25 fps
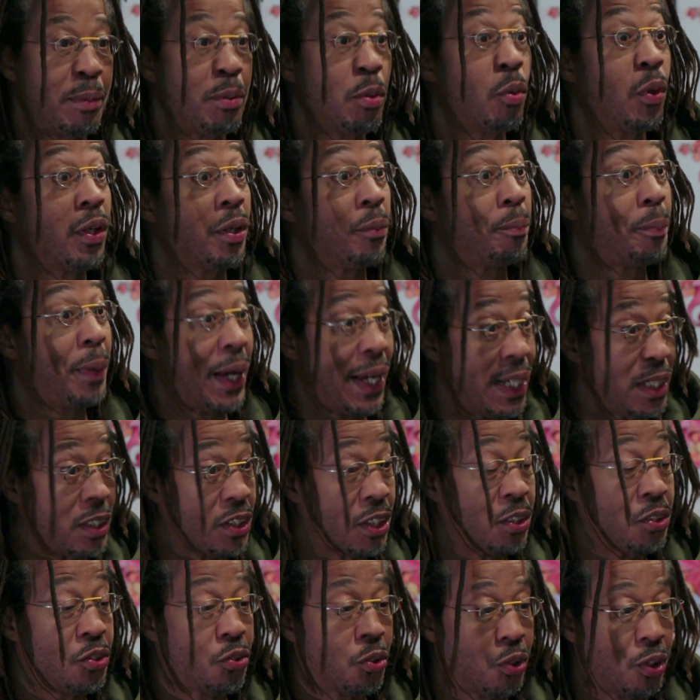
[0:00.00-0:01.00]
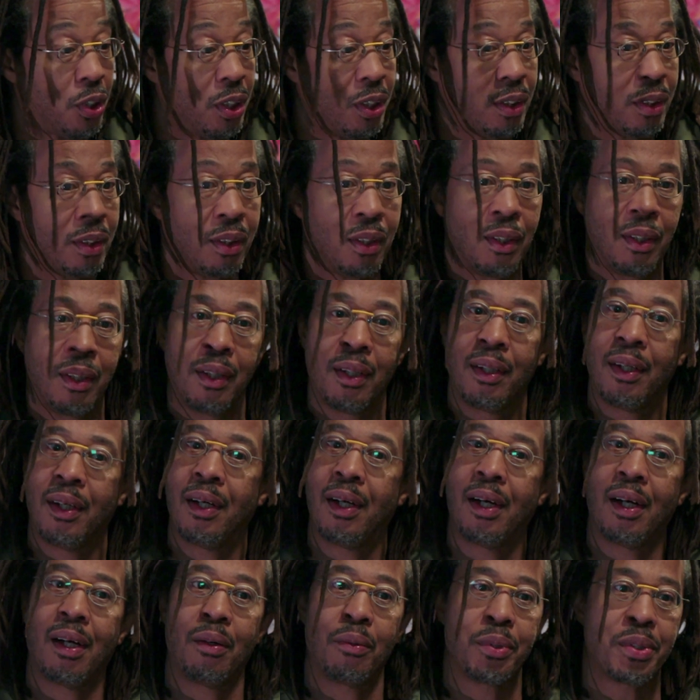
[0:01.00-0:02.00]
me want to paint and draw?
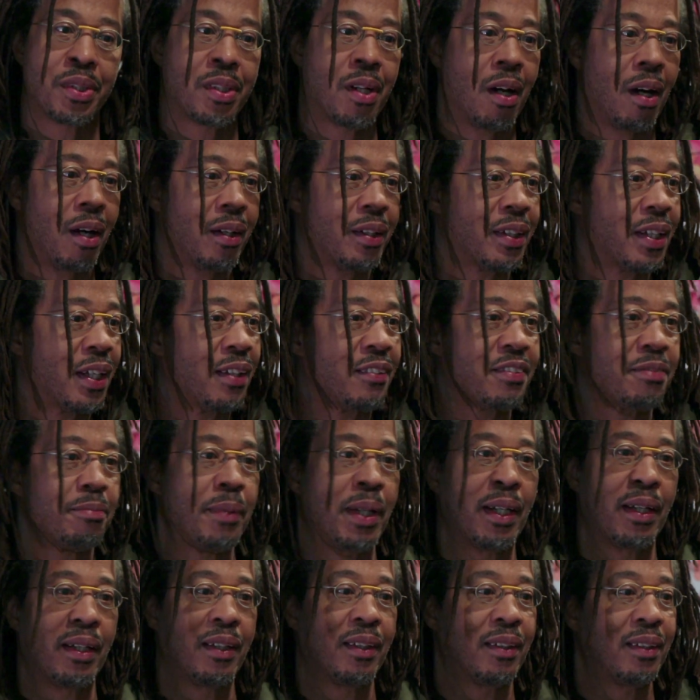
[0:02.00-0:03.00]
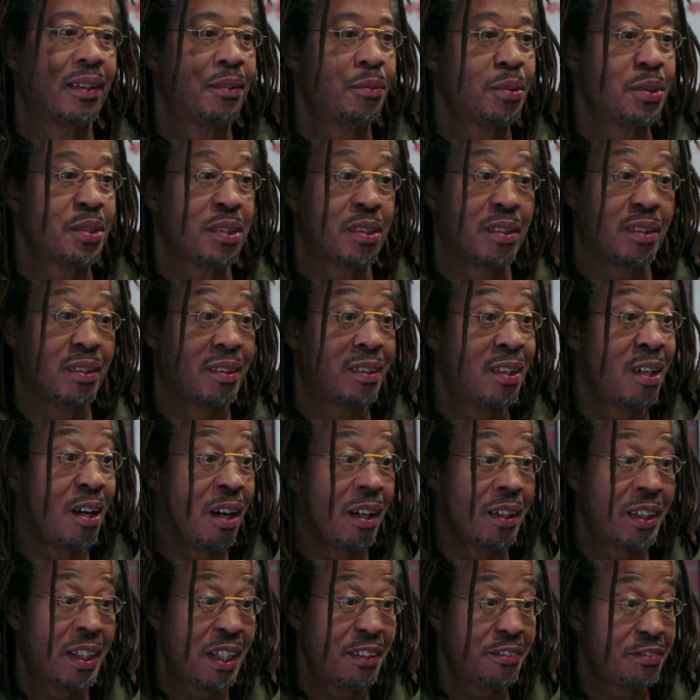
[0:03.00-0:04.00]
It was God gift, man. It was
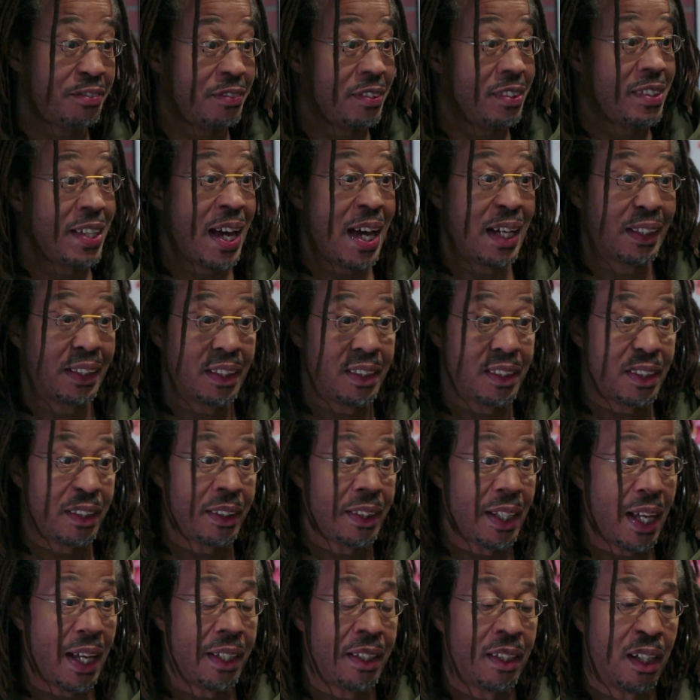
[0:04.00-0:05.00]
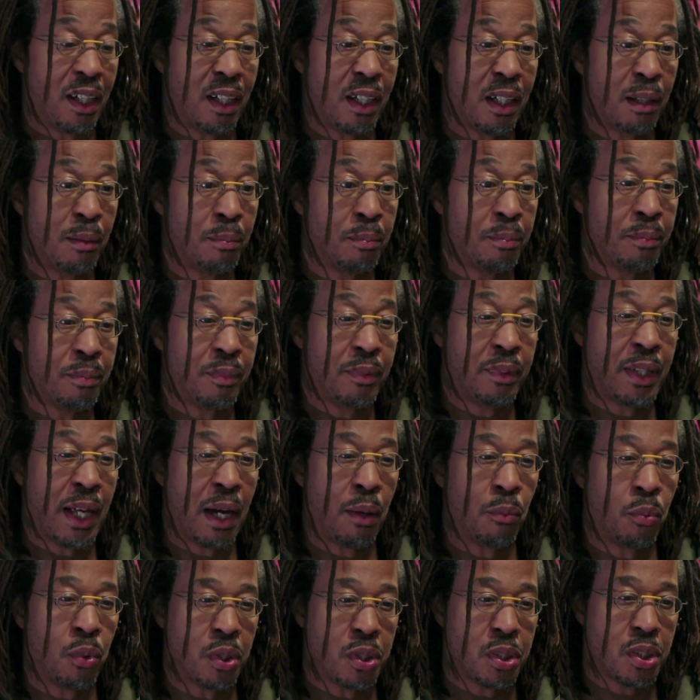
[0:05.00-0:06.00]
God gift talent that
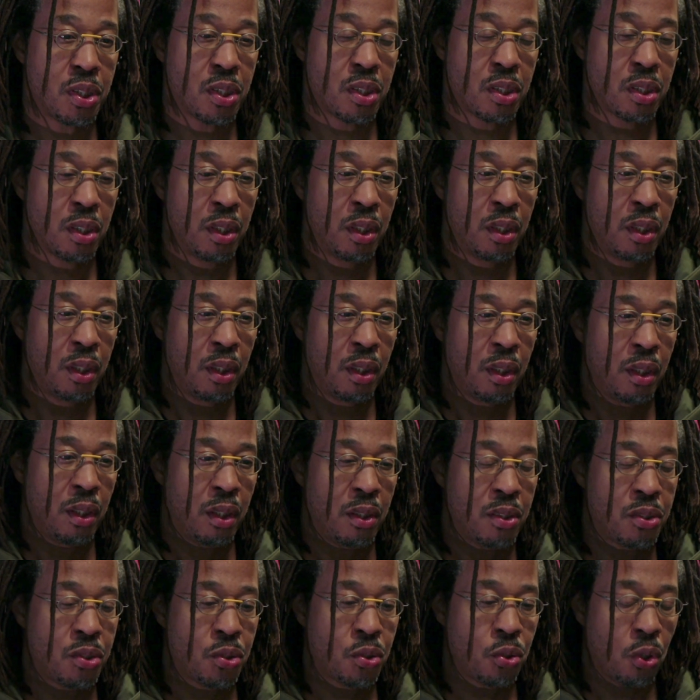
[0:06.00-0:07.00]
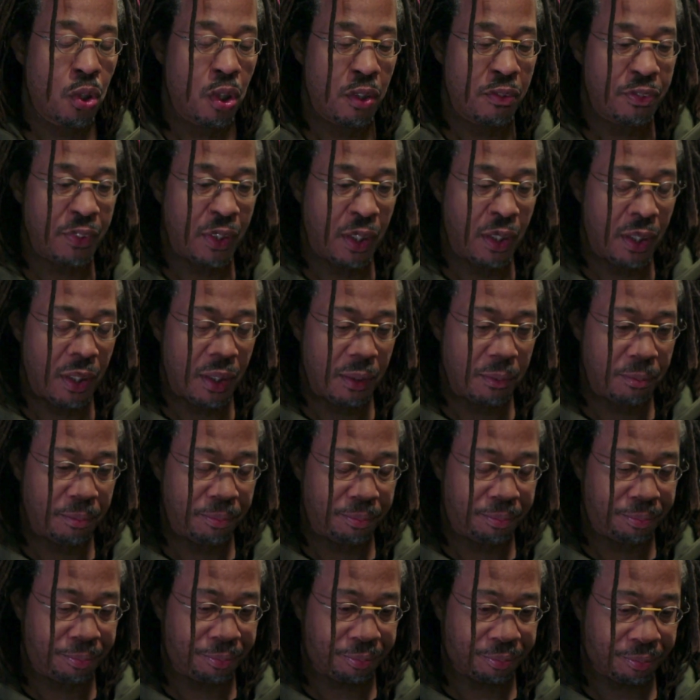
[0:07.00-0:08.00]
was sort of
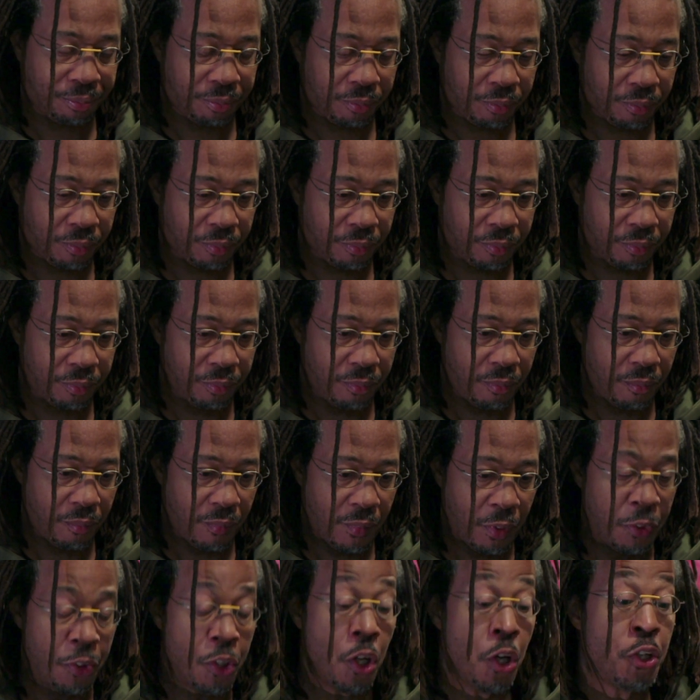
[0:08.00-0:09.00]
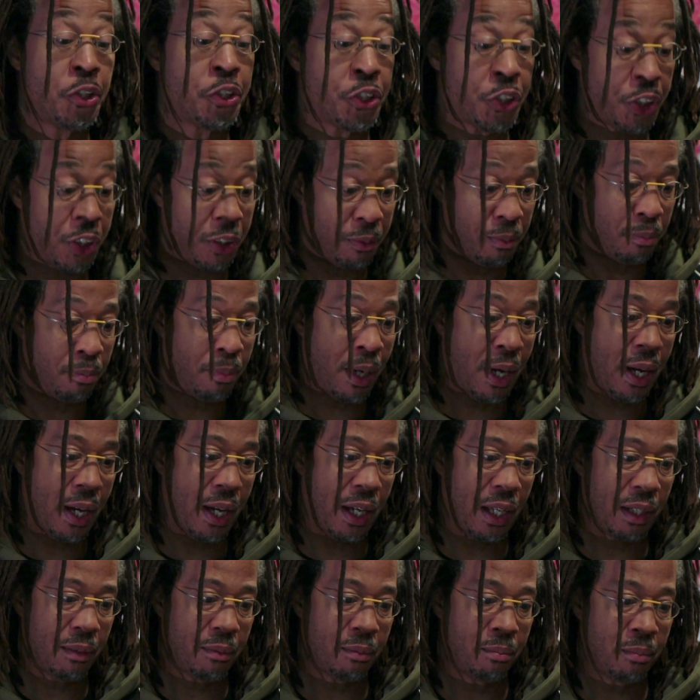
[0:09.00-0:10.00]
nurtured
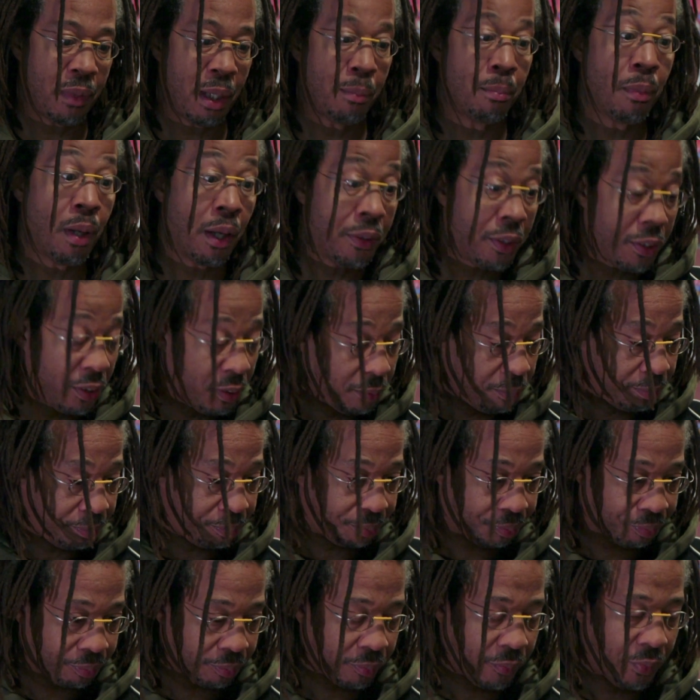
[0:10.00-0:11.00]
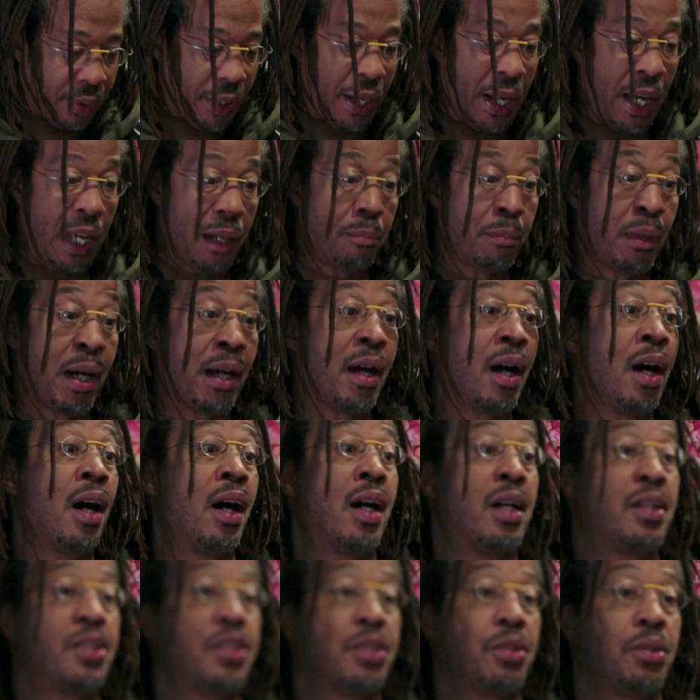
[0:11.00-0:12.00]
by my mother and my
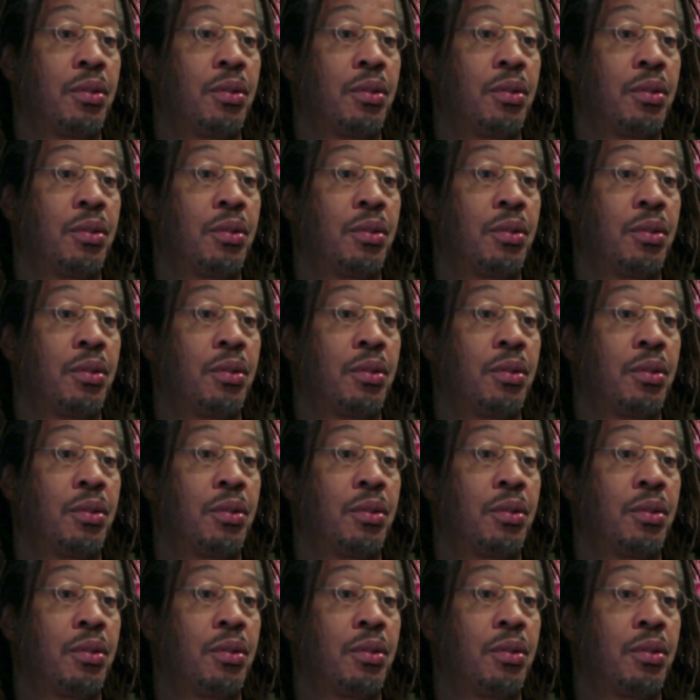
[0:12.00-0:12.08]
aunt,